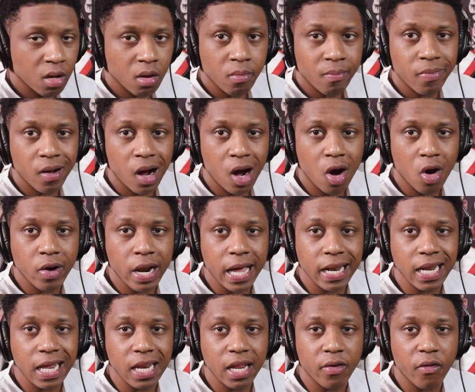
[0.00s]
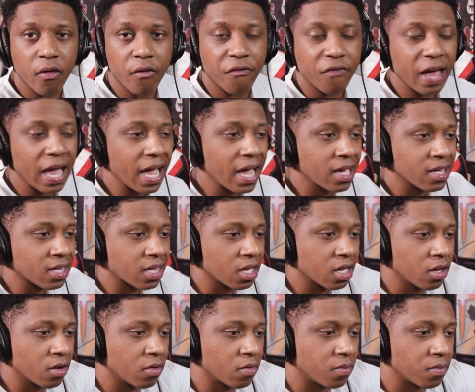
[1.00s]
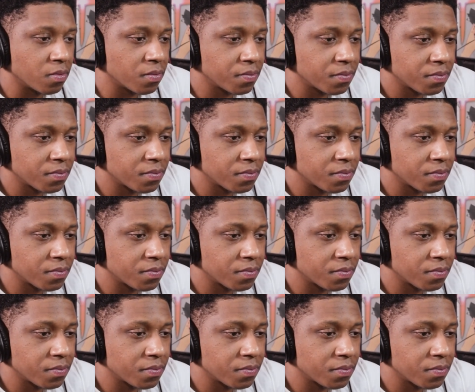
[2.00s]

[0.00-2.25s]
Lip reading: Bro, that didn't even phase him.